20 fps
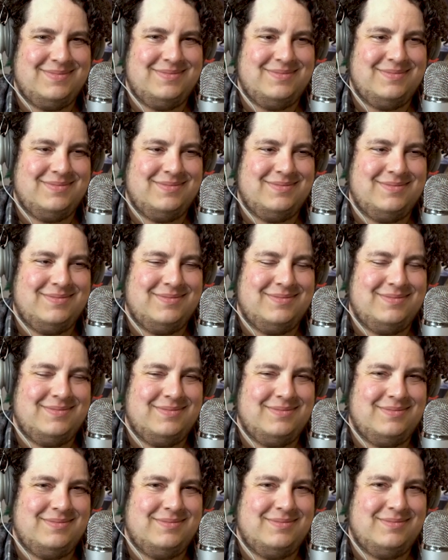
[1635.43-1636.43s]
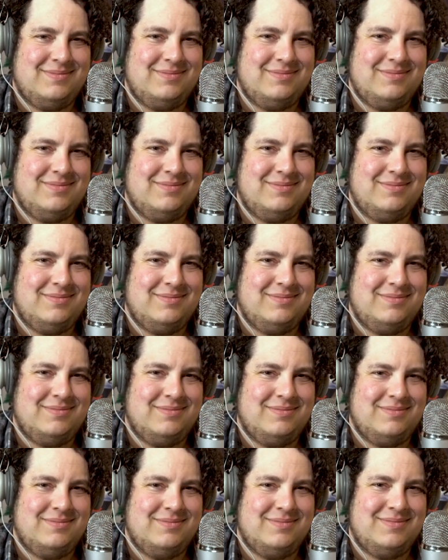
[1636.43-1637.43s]

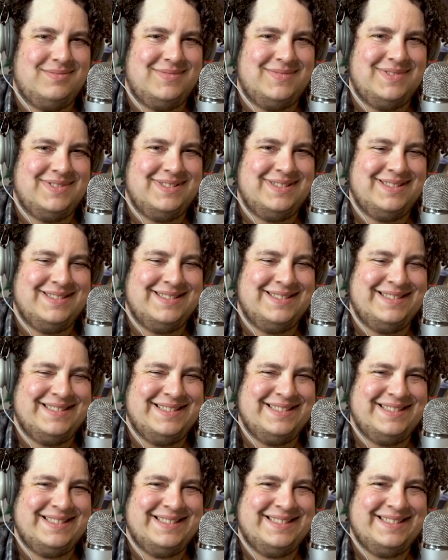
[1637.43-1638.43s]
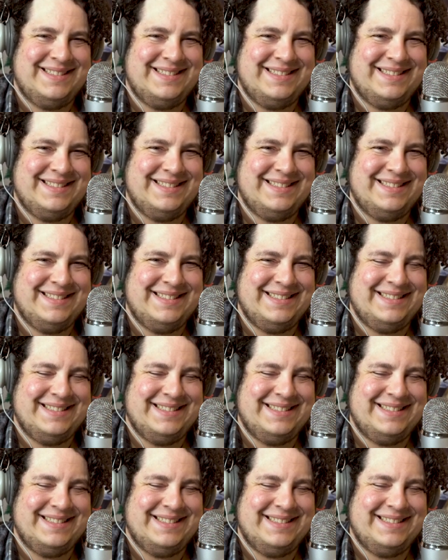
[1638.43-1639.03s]
[no speech]